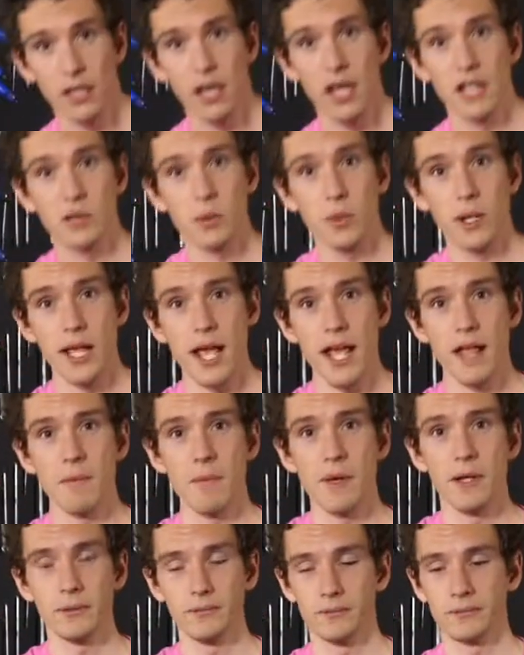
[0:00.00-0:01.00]
a
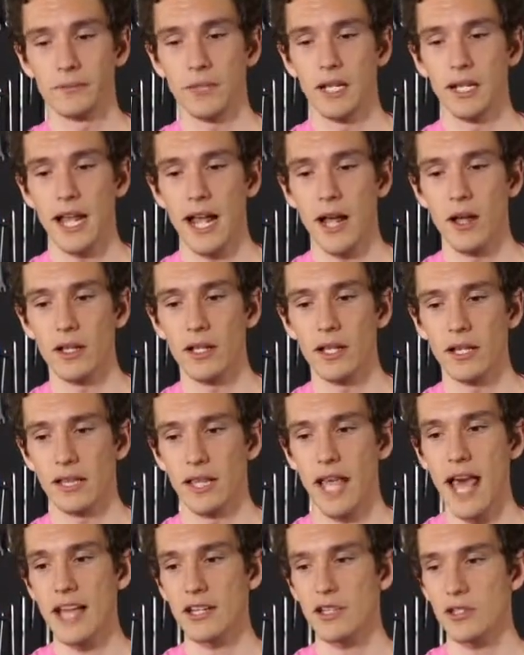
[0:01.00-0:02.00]
28mm. Now,
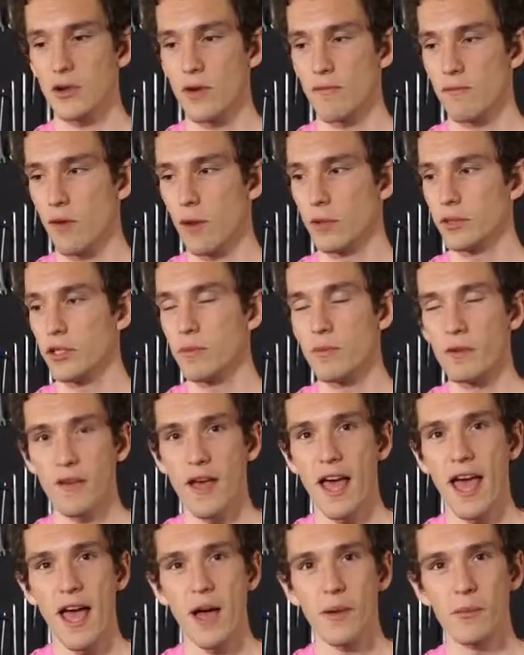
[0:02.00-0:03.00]
the extra volume of
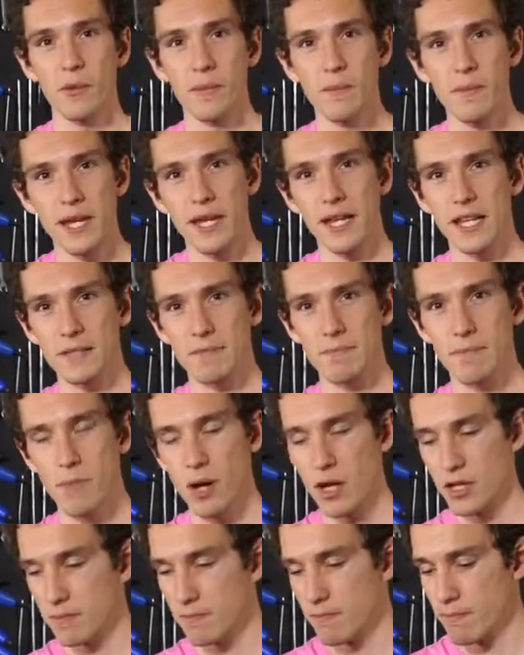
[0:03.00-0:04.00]
air will mean it's much,